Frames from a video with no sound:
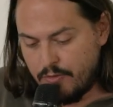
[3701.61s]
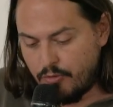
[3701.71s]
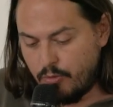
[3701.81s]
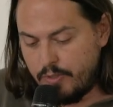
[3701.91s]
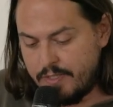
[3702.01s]

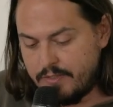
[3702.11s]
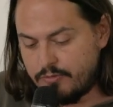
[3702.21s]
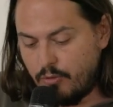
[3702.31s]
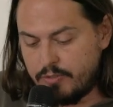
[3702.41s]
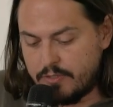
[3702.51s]
So in
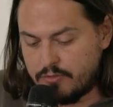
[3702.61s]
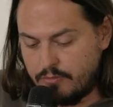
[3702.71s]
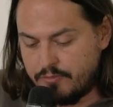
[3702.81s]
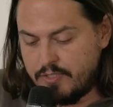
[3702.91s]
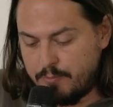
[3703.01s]
this context
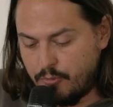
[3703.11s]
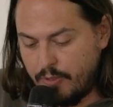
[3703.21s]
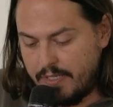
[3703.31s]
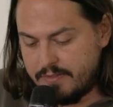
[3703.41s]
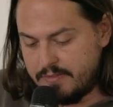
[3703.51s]
of deep
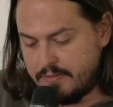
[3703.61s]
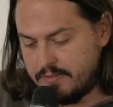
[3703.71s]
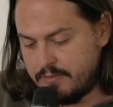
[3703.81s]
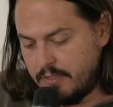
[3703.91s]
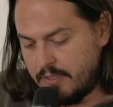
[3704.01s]

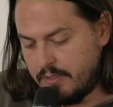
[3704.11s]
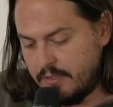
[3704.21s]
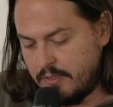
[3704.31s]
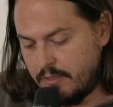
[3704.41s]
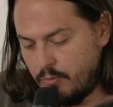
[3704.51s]
crisis,
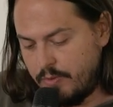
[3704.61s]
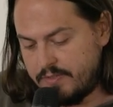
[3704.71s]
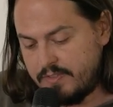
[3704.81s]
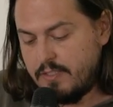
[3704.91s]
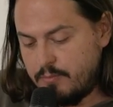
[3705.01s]
we
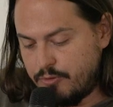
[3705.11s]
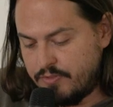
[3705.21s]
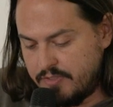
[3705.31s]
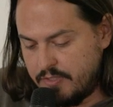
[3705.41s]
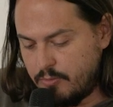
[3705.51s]
see in
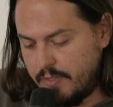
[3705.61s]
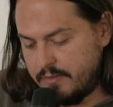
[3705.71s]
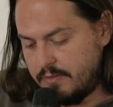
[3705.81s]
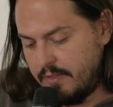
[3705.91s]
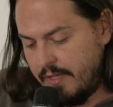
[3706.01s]
Brazil
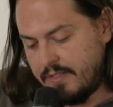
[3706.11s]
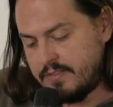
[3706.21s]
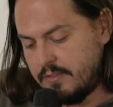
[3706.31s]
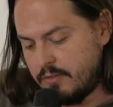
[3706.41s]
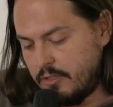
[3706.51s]
and
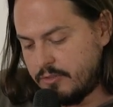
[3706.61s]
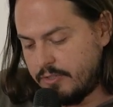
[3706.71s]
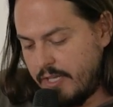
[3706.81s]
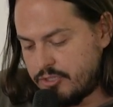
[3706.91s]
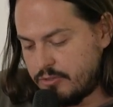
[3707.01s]
as in
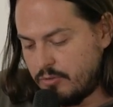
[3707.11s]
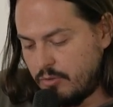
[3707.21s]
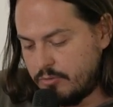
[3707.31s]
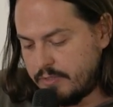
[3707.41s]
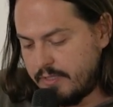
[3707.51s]
other national
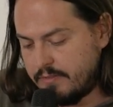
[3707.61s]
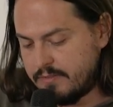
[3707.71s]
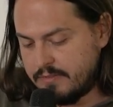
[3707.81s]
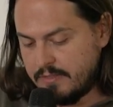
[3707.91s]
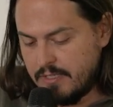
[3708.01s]

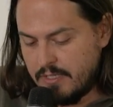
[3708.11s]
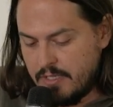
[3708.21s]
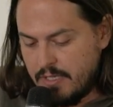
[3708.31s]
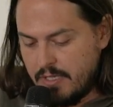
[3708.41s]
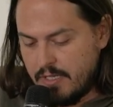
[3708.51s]
contexts,